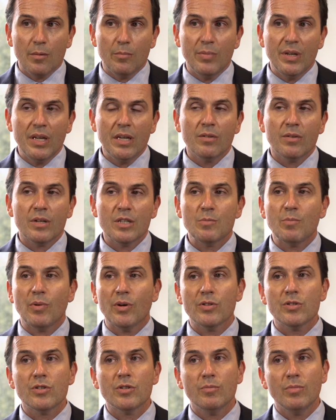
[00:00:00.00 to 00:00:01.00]
being
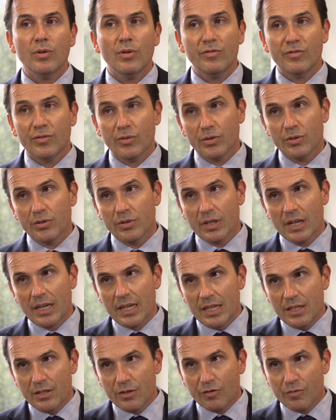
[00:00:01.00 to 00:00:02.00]
responsible for the
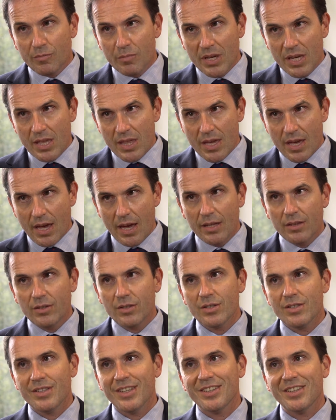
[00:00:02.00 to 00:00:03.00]
release of
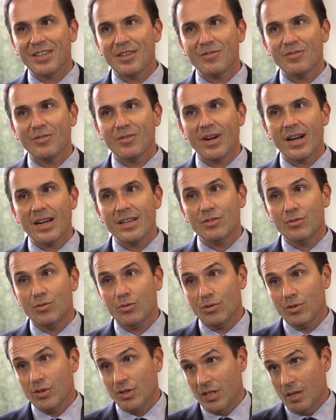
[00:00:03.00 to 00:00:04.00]
mediators that give rise
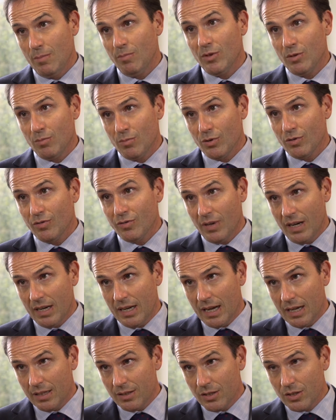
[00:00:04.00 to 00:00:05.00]
to the symptoms of
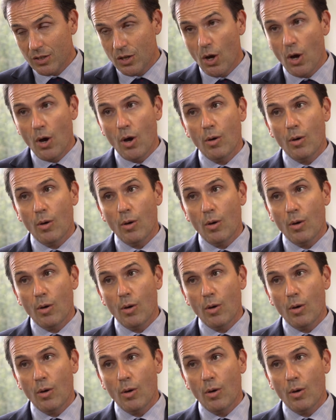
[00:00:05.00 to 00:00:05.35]
rhinitis,